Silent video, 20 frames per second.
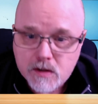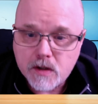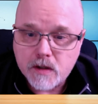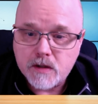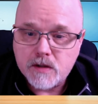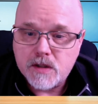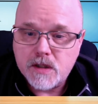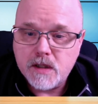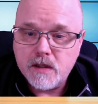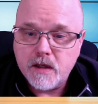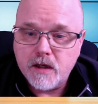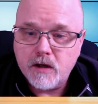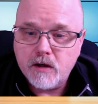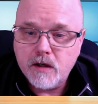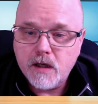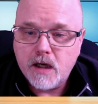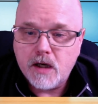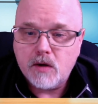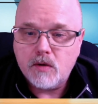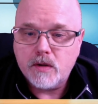you can see there
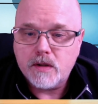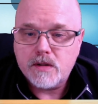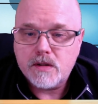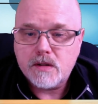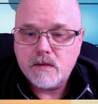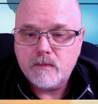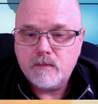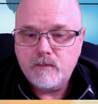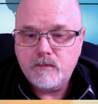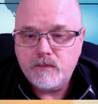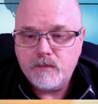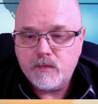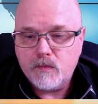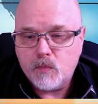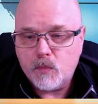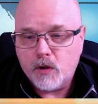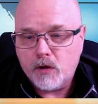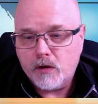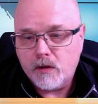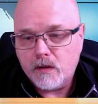how
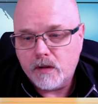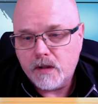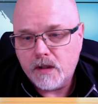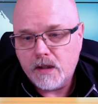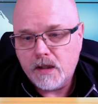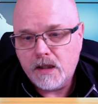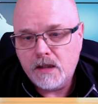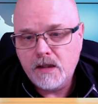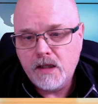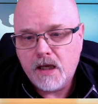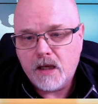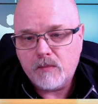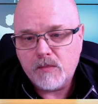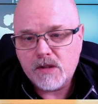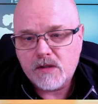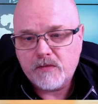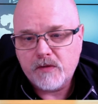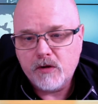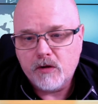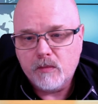we're in the
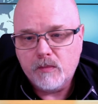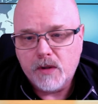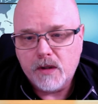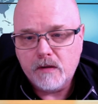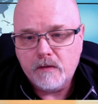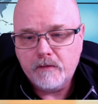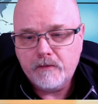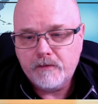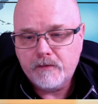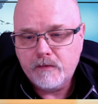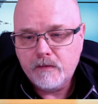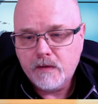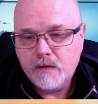atmosphere above